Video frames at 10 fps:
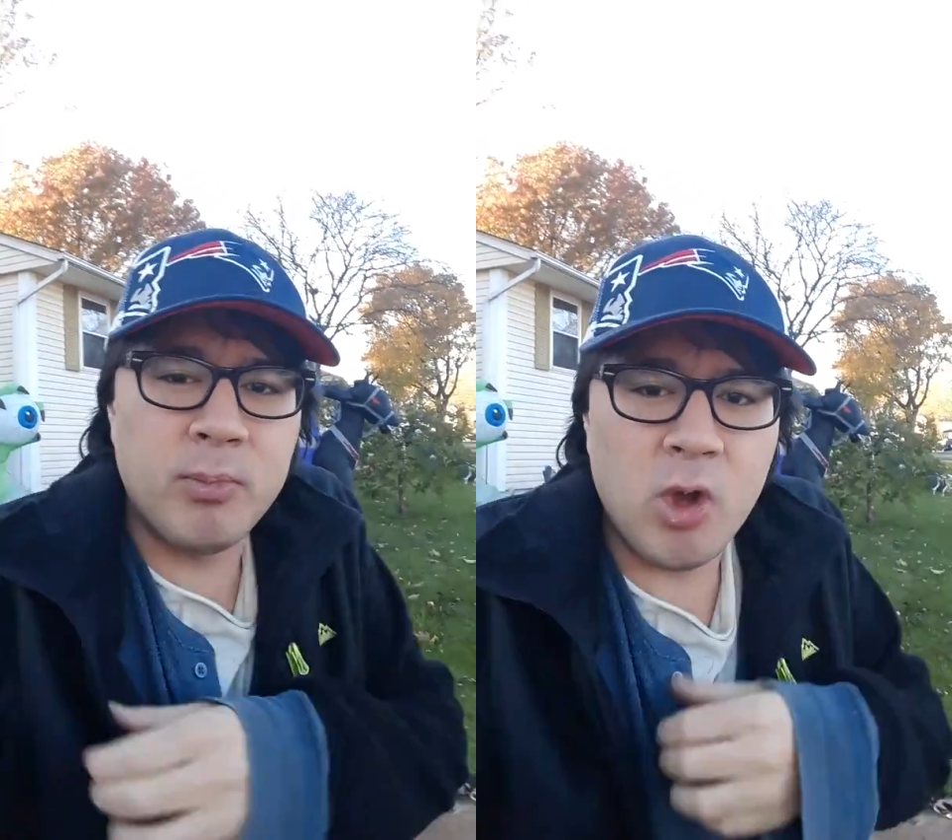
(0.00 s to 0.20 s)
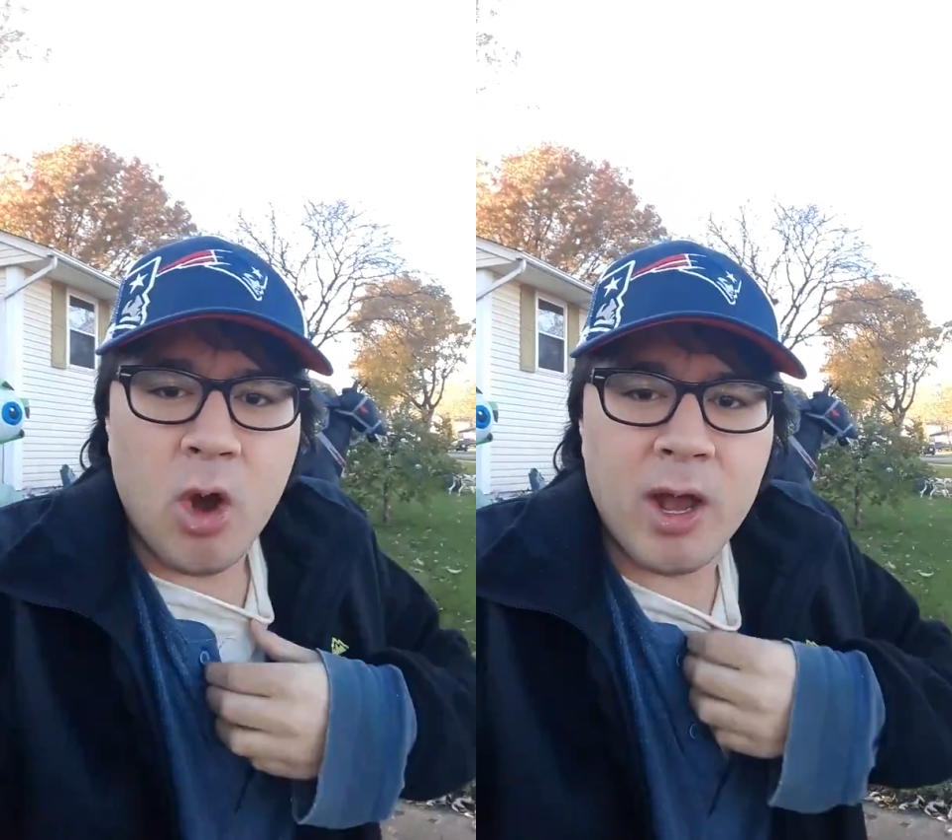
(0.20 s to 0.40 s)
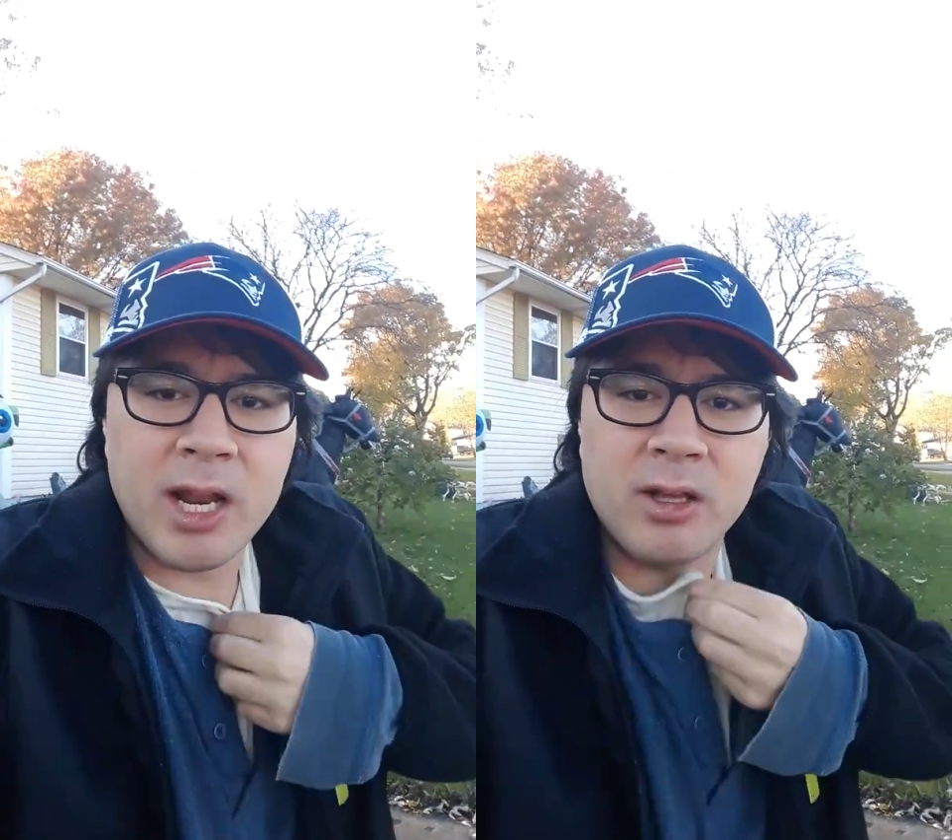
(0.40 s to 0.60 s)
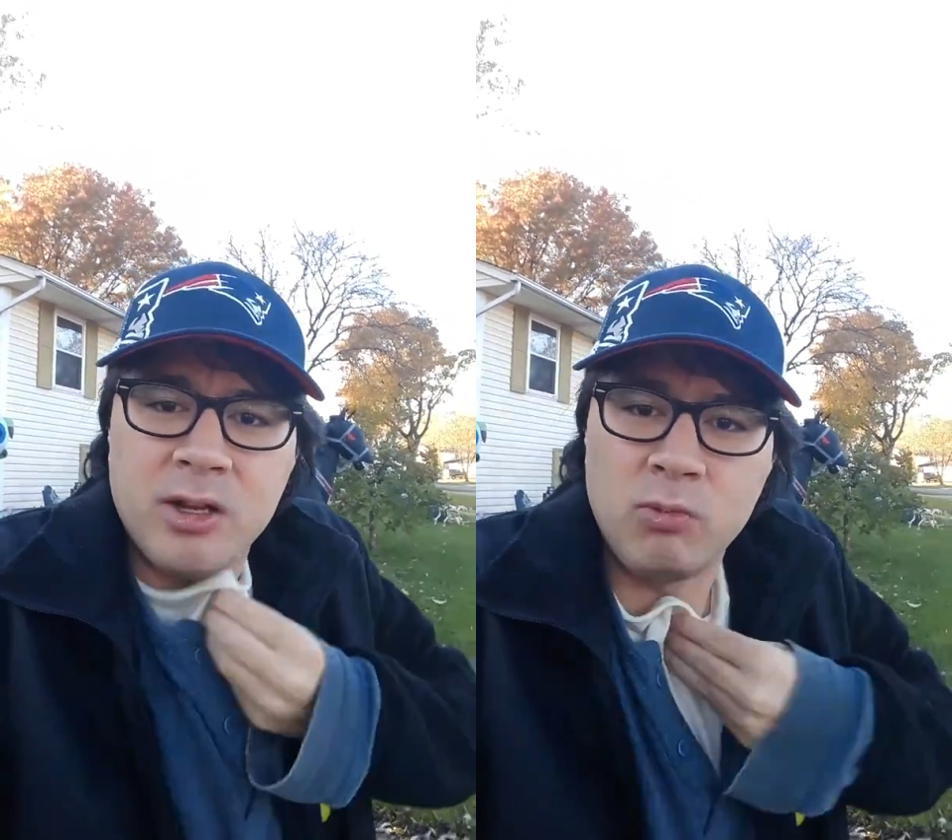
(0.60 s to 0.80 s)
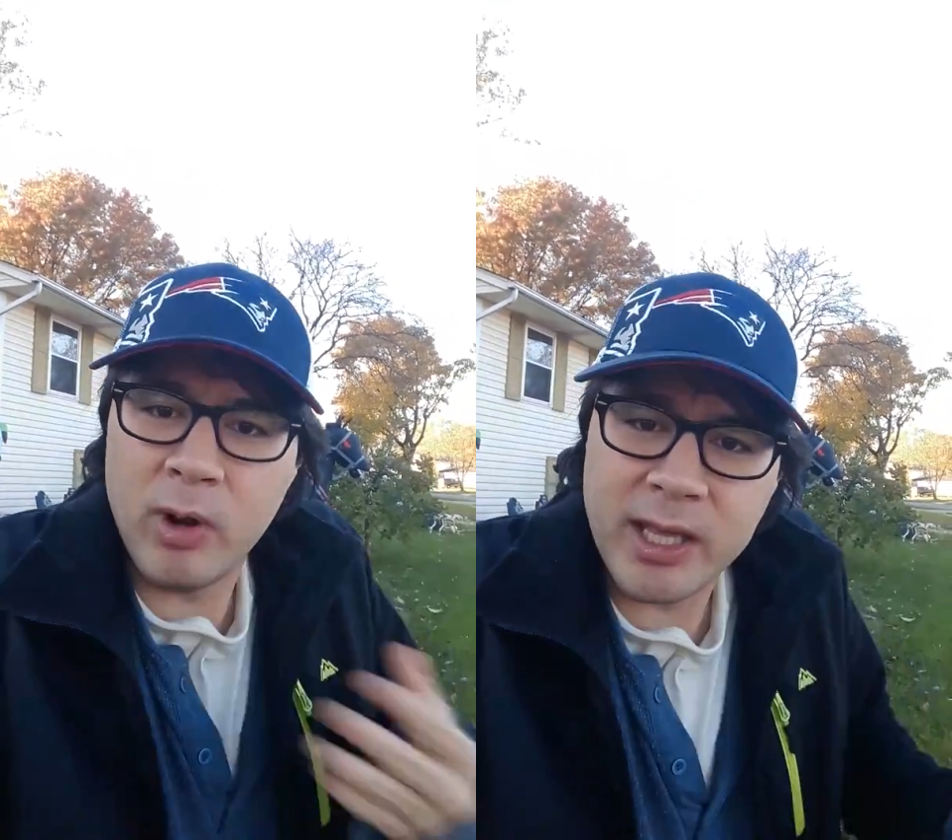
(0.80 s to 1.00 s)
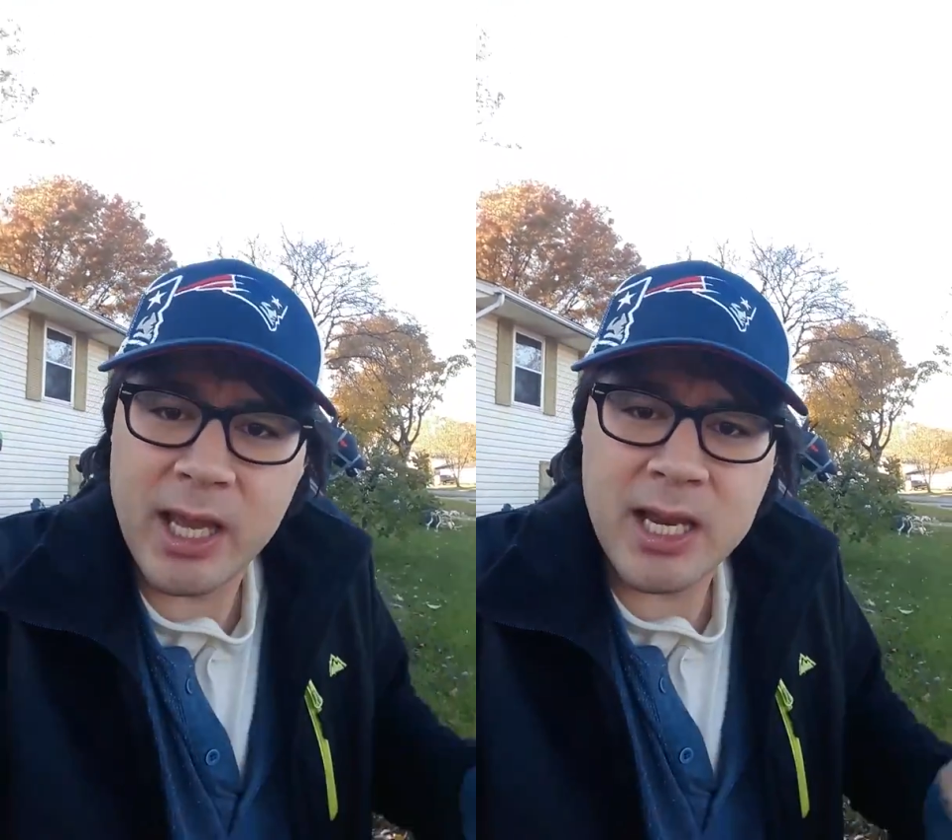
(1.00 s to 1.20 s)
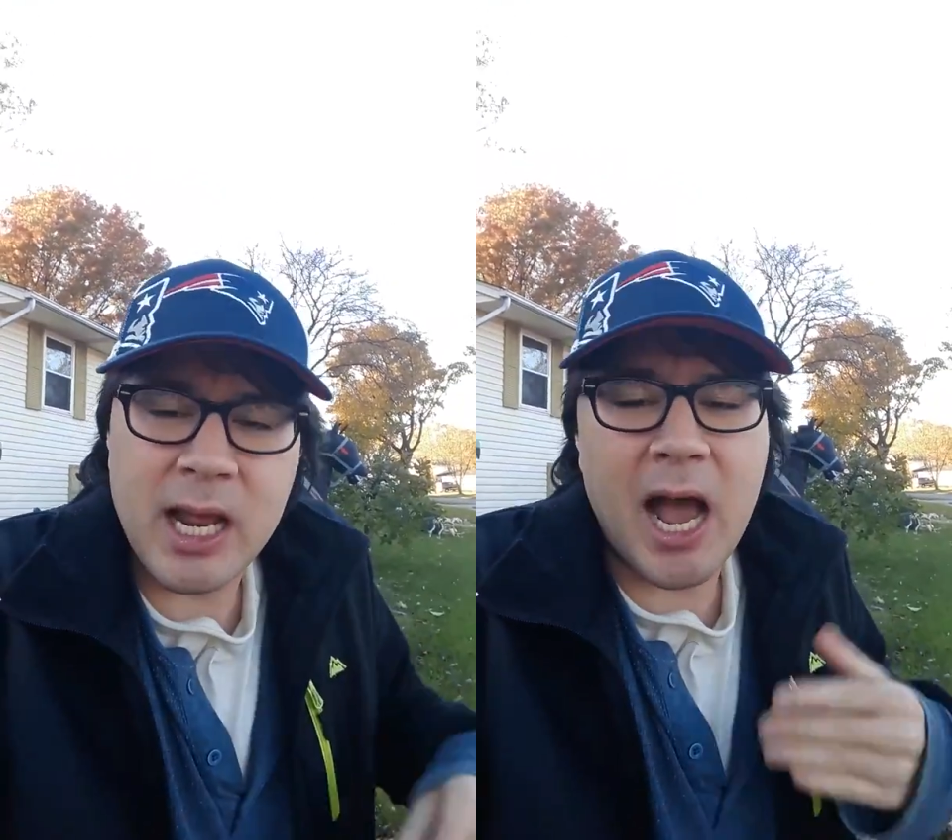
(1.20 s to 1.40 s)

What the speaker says: you all had a good weekend.